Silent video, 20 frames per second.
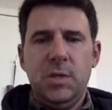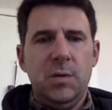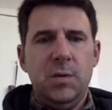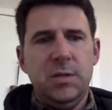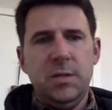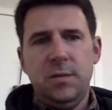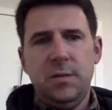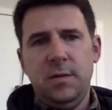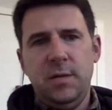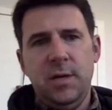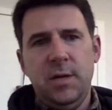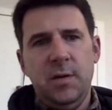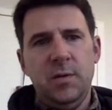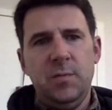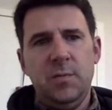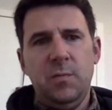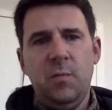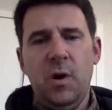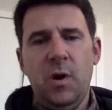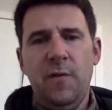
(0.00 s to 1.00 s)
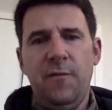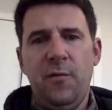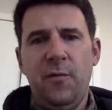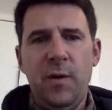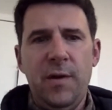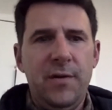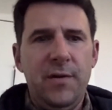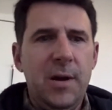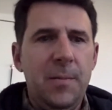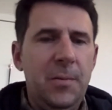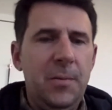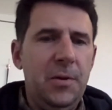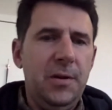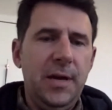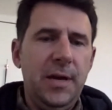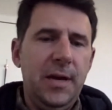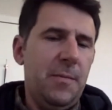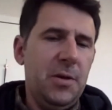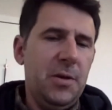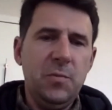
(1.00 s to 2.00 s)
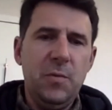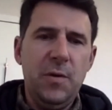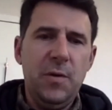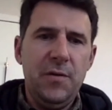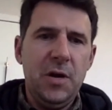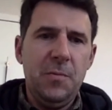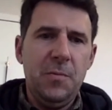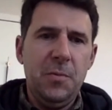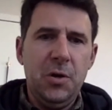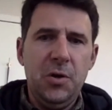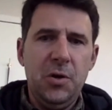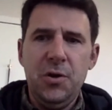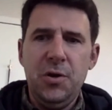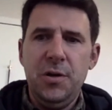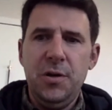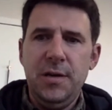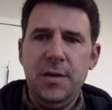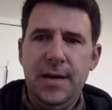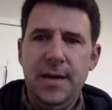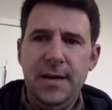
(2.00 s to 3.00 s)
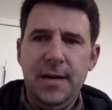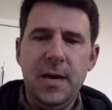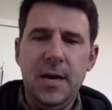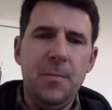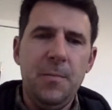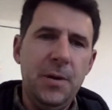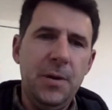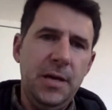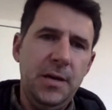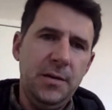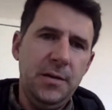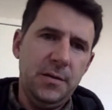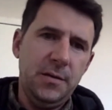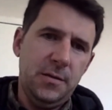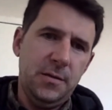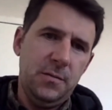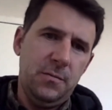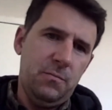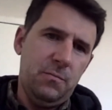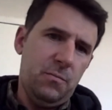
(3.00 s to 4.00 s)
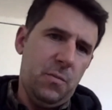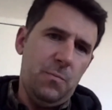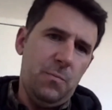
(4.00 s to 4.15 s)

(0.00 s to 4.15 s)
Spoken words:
So it's been wonderful. We have a couple, like I mentioned, we have a couple hundred companies,